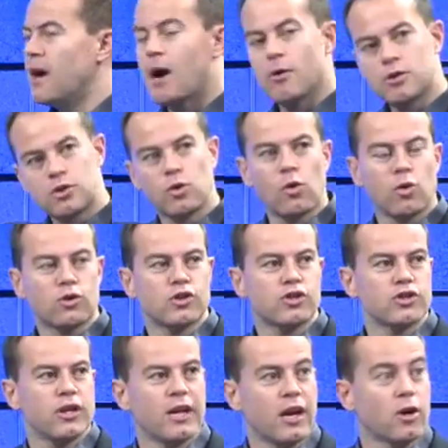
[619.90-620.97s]
Our
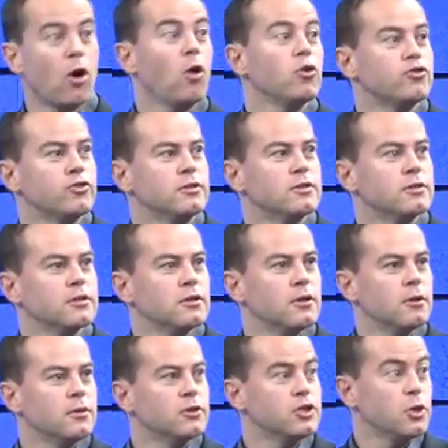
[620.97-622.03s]
torch and our cauldron,
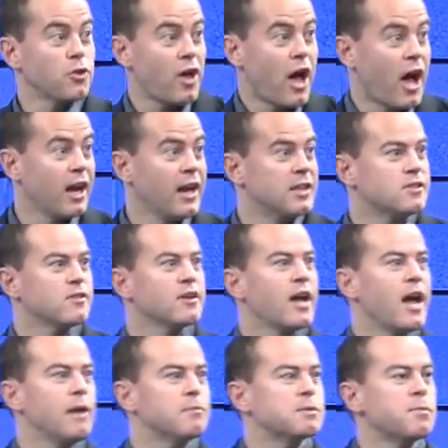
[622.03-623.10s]
two of the highlights of the
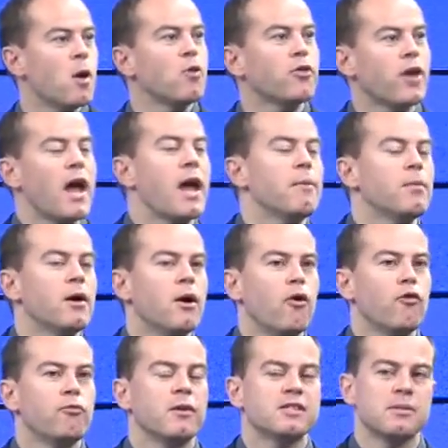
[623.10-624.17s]
games, both came
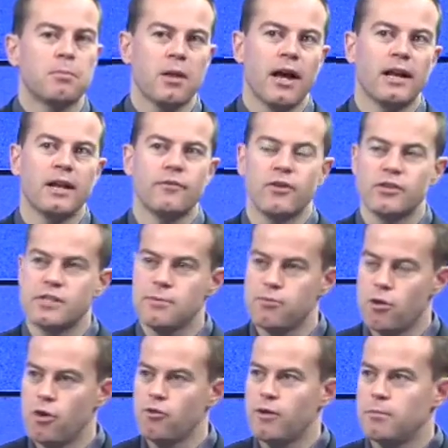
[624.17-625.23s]
from our supply diversity
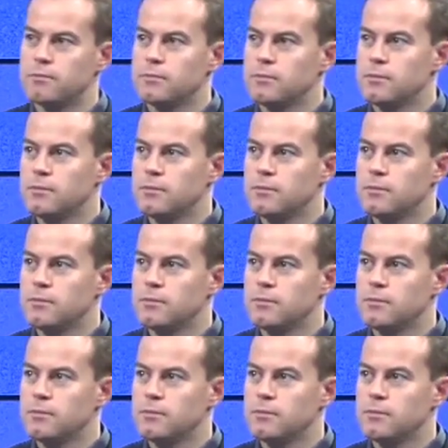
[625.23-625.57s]
program.